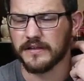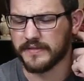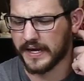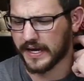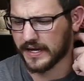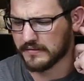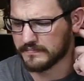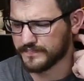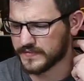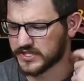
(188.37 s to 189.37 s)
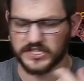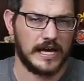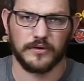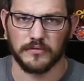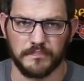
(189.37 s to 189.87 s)
than
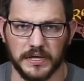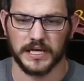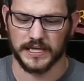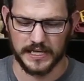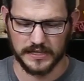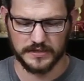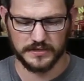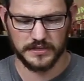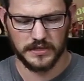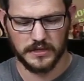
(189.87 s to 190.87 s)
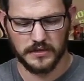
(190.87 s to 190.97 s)
standard PLA is.